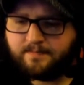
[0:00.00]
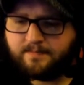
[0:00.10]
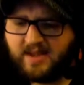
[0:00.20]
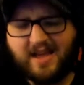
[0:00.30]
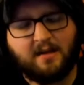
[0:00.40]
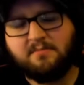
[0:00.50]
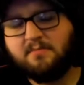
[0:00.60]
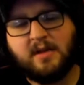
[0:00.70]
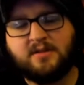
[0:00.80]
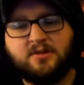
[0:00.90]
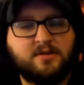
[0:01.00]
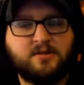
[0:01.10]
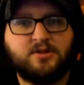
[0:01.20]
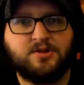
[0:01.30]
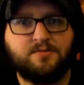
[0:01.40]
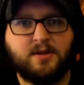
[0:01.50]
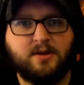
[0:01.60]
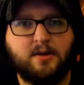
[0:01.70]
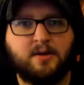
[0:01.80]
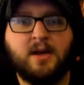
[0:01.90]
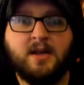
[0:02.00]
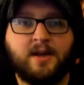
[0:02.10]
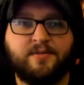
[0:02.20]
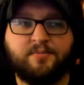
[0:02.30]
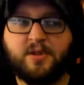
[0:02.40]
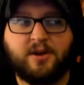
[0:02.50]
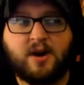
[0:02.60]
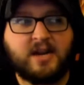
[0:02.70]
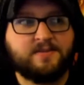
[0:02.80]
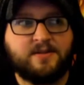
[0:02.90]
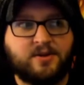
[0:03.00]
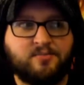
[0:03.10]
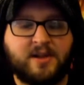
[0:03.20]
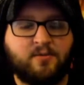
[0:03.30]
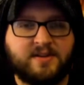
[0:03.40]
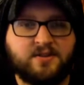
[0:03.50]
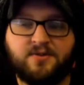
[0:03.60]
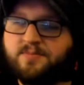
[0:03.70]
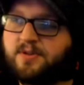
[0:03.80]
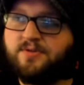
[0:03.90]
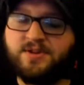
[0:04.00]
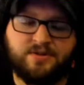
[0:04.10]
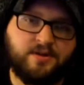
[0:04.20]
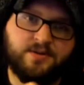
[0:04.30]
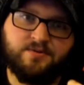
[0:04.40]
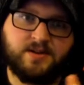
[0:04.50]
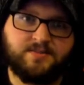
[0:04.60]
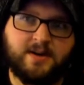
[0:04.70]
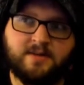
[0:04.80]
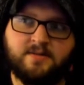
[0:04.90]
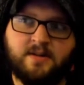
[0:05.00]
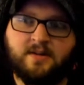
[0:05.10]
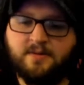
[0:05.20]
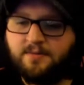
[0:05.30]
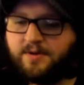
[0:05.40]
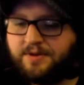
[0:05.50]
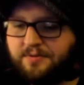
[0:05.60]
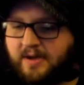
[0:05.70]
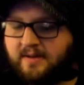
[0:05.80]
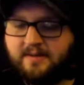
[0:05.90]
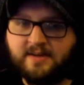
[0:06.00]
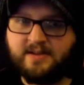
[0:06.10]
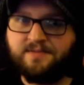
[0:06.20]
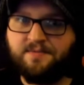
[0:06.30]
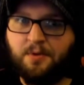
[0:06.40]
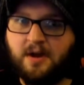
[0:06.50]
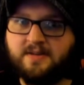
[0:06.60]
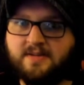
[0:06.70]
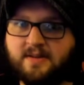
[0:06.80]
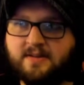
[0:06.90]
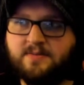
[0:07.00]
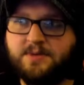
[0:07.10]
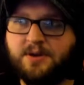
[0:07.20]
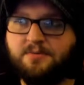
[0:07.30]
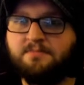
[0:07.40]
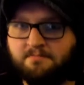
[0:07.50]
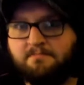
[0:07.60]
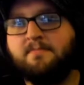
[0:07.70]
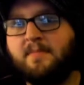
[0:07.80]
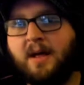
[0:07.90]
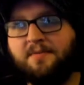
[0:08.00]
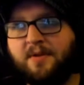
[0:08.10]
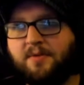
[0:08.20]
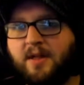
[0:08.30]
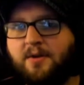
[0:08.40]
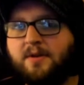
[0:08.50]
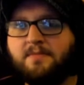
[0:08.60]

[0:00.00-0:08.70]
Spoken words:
Yeah, it's just really good. If you played Rocksmith and you played West Coast Blues, you'll know what to expect when you get to 4 on 6. So, have fun with that one.